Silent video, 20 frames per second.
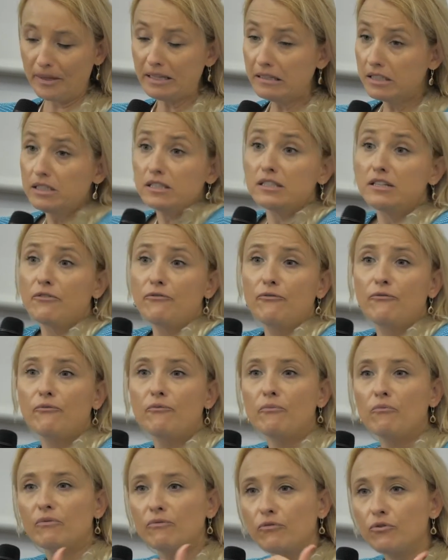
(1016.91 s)
And this is
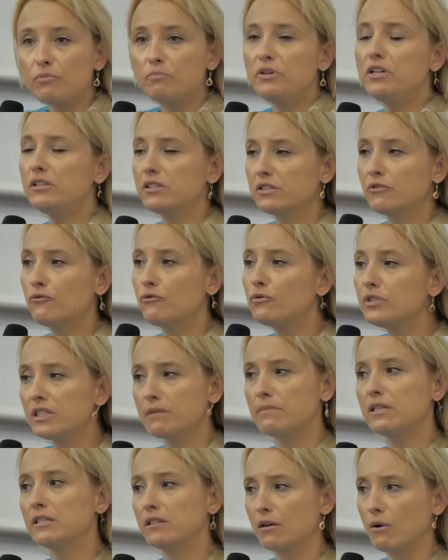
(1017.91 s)
for me, this is a
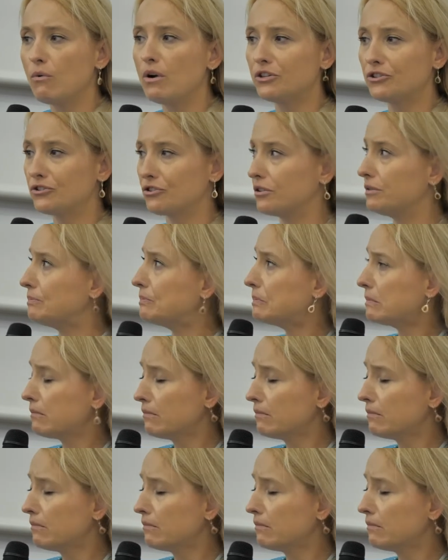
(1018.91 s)
fundamental question.